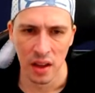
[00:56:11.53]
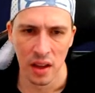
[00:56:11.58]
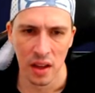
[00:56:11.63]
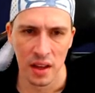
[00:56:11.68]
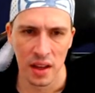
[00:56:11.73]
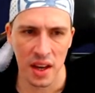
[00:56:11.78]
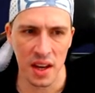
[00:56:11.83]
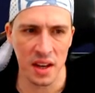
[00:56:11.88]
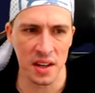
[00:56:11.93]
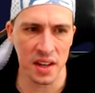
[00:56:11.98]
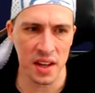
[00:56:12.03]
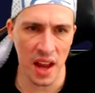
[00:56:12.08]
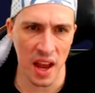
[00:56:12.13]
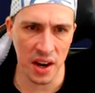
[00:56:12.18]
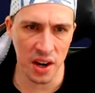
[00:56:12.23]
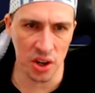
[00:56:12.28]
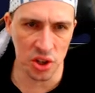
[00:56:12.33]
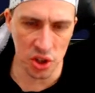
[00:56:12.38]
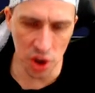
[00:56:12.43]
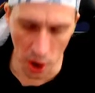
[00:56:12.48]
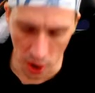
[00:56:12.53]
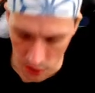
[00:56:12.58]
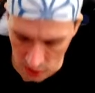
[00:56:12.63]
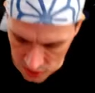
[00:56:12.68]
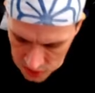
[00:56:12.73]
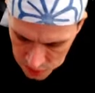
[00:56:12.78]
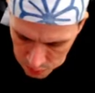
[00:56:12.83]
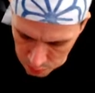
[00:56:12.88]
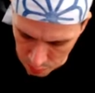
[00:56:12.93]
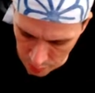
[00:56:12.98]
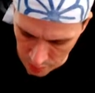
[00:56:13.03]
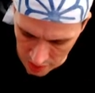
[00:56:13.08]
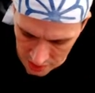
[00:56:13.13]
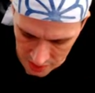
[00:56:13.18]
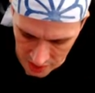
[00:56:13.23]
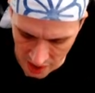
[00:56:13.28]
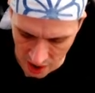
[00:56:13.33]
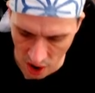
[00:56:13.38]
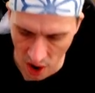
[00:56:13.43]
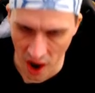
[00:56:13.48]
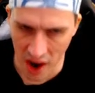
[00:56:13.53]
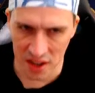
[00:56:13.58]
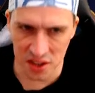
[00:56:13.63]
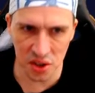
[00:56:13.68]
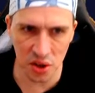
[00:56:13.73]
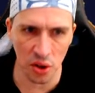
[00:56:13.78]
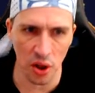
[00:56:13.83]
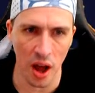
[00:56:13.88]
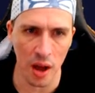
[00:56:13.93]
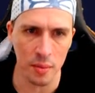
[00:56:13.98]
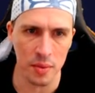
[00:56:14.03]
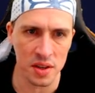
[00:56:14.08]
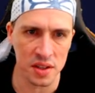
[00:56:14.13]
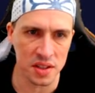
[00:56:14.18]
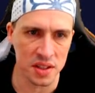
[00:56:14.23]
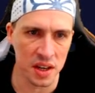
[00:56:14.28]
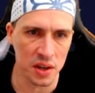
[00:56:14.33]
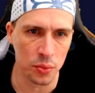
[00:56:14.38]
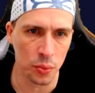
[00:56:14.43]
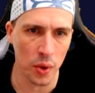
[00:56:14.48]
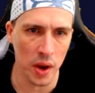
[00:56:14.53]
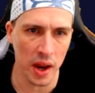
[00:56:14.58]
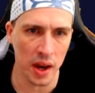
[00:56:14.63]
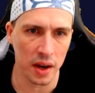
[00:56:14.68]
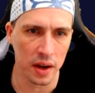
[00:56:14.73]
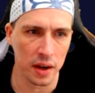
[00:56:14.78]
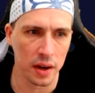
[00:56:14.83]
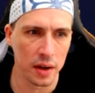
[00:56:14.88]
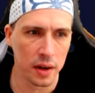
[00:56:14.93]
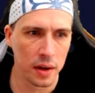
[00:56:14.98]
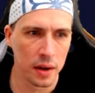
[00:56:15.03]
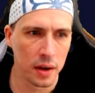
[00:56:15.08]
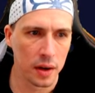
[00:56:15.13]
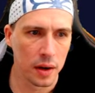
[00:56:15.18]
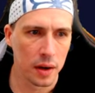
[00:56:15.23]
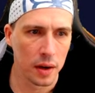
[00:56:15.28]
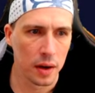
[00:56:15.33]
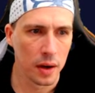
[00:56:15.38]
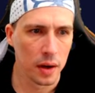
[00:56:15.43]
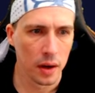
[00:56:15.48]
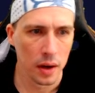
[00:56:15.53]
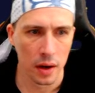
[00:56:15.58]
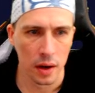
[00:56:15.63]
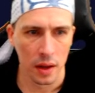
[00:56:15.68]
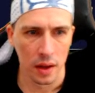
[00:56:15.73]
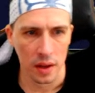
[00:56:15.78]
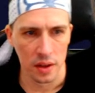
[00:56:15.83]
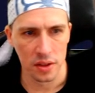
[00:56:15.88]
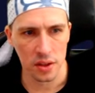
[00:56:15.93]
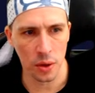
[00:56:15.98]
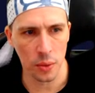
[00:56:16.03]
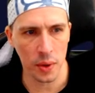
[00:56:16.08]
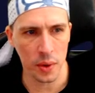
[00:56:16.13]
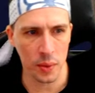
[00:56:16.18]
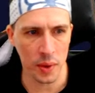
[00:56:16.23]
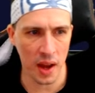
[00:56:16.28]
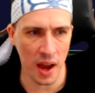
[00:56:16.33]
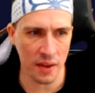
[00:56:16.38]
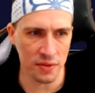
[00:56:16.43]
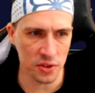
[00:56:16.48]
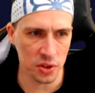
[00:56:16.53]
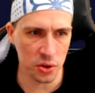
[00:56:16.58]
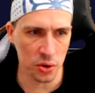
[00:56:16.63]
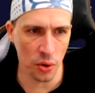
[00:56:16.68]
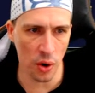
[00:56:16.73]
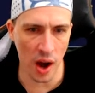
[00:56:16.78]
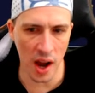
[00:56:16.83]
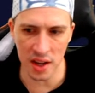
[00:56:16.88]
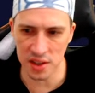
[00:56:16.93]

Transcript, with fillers: Indiana Jones, but Ice Climbers did win. So we have to do Ice